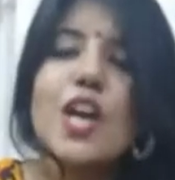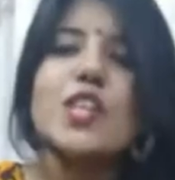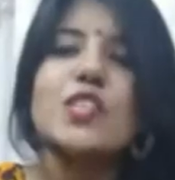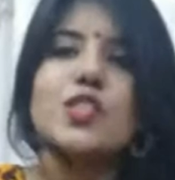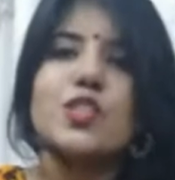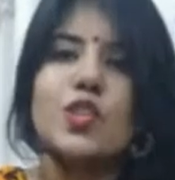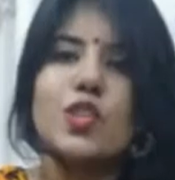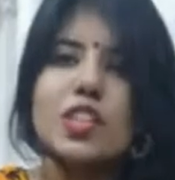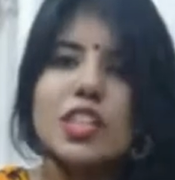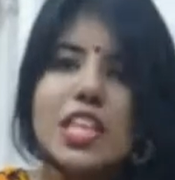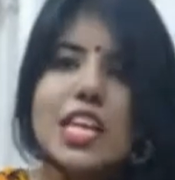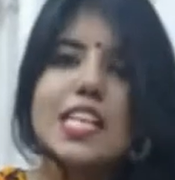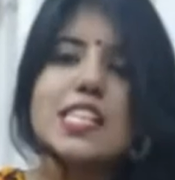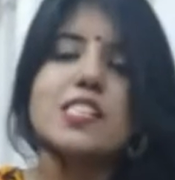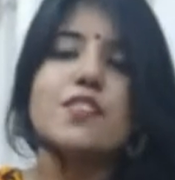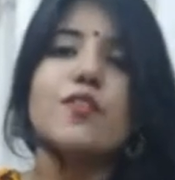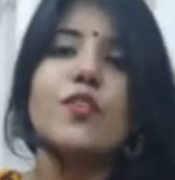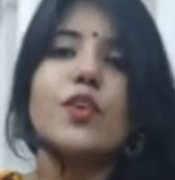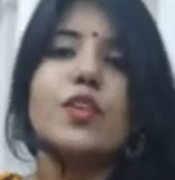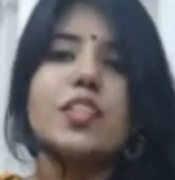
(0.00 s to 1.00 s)
So
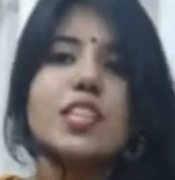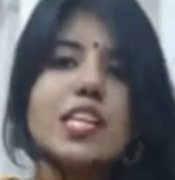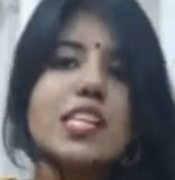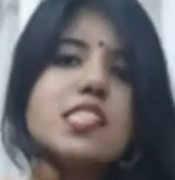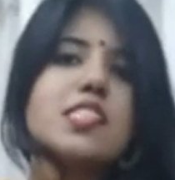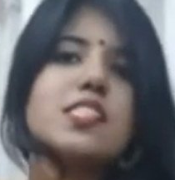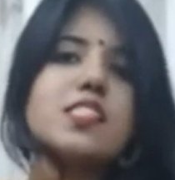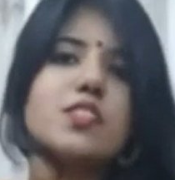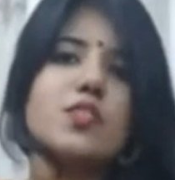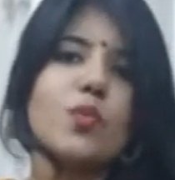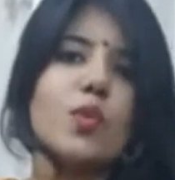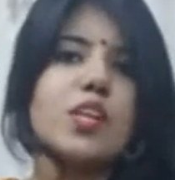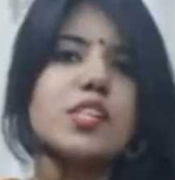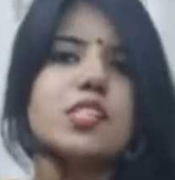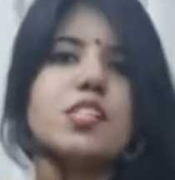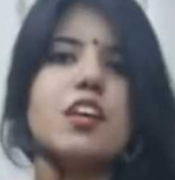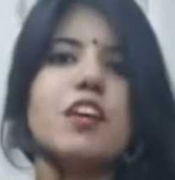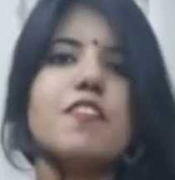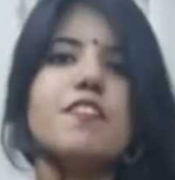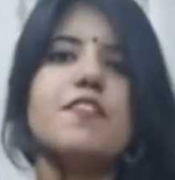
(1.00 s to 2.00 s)
for this sort
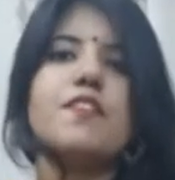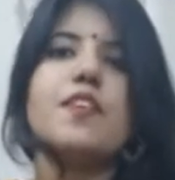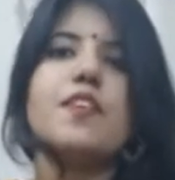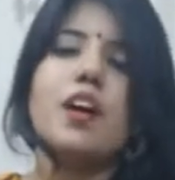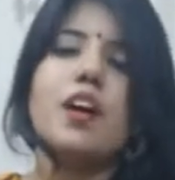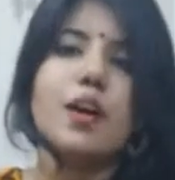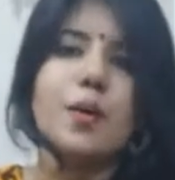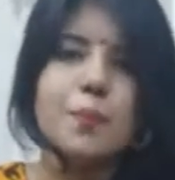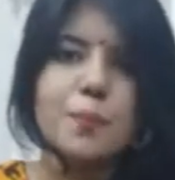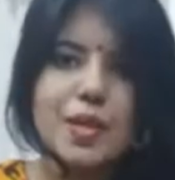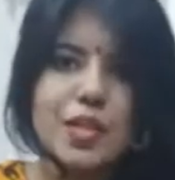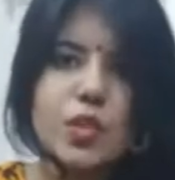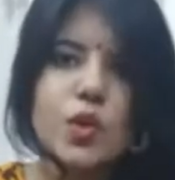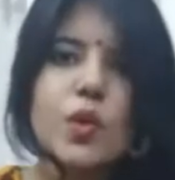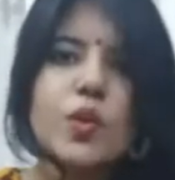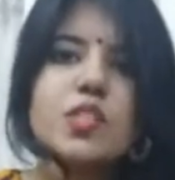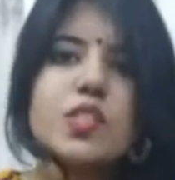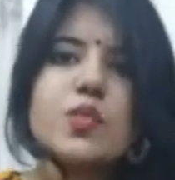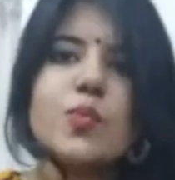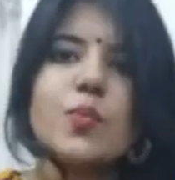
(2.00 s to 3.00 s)
of
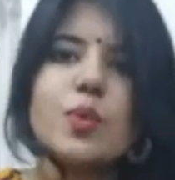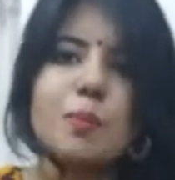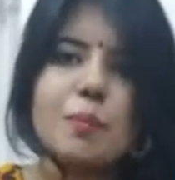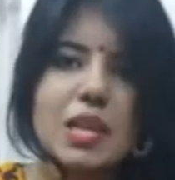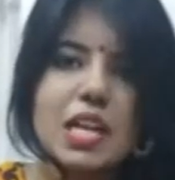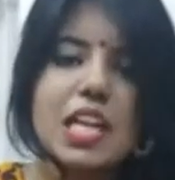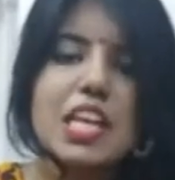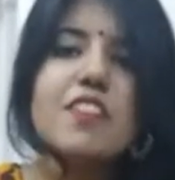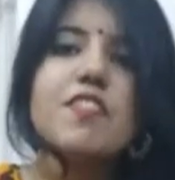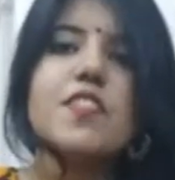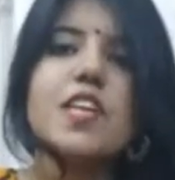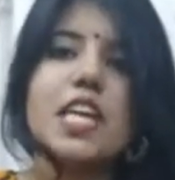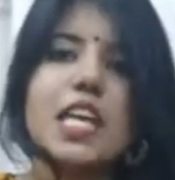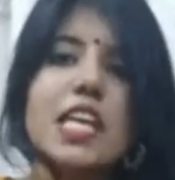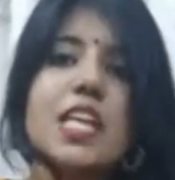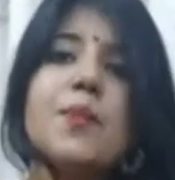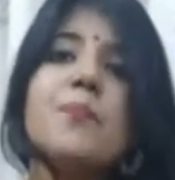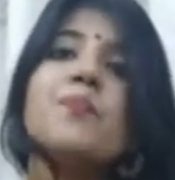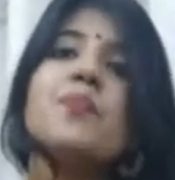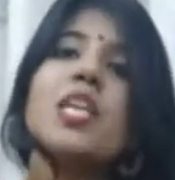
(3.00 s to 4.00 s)
methods we believe
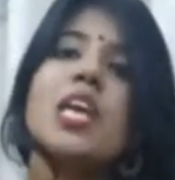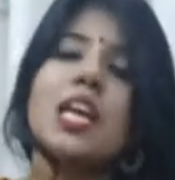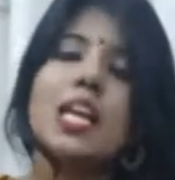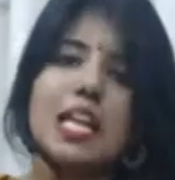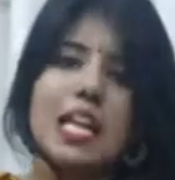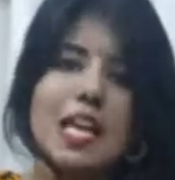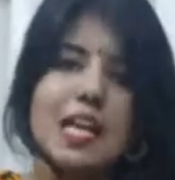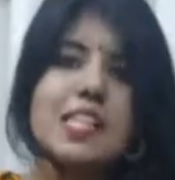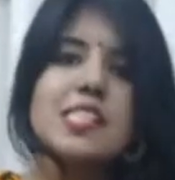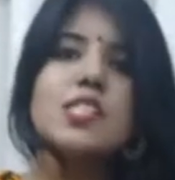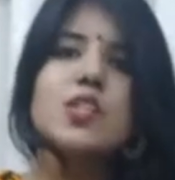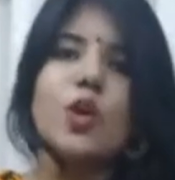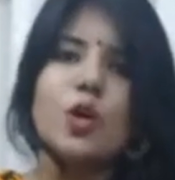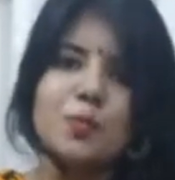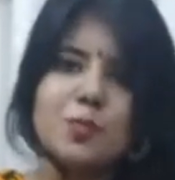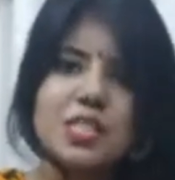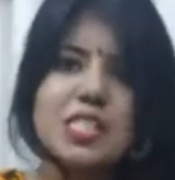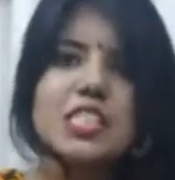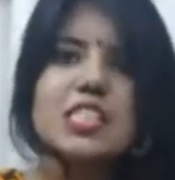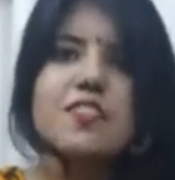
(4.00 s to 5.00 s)
in Glenn's
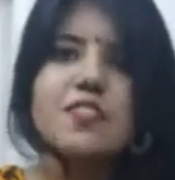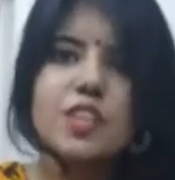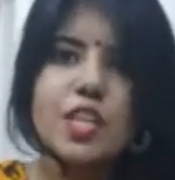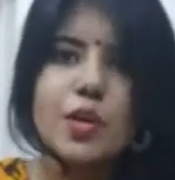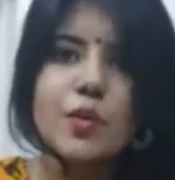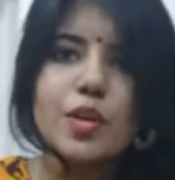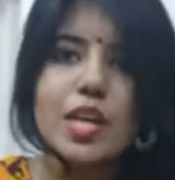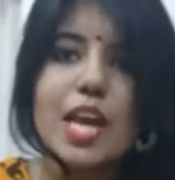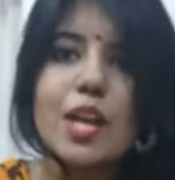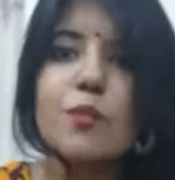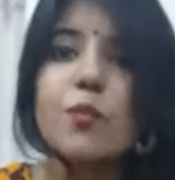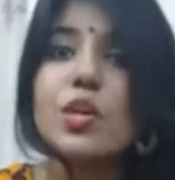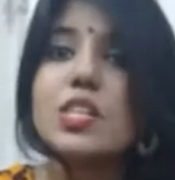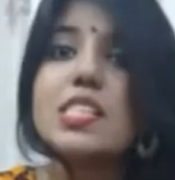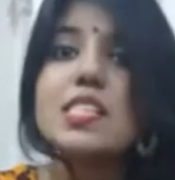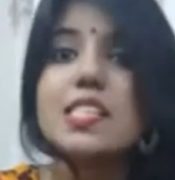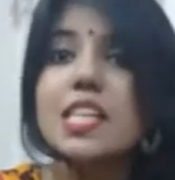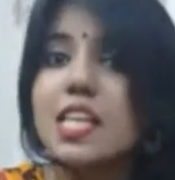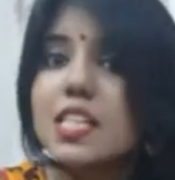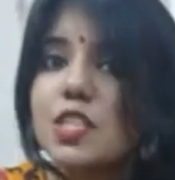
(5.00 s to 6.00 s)
objective theory. And what
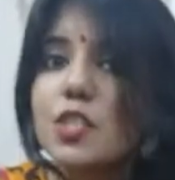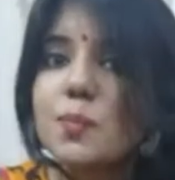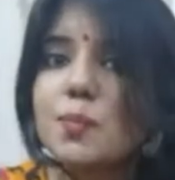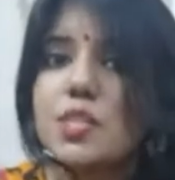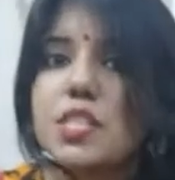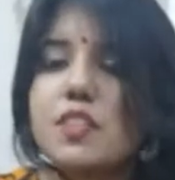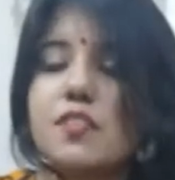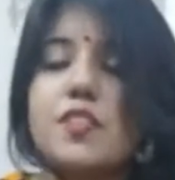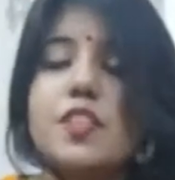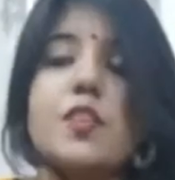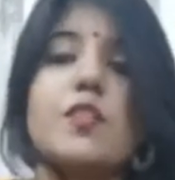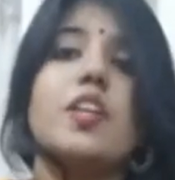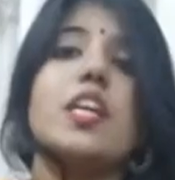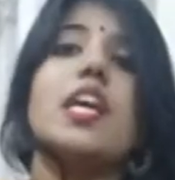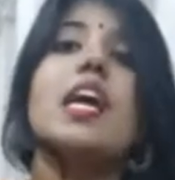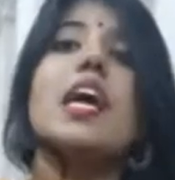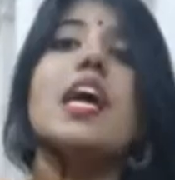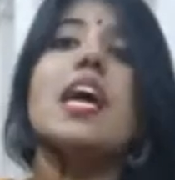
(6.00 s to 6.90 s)
is interpretive theory?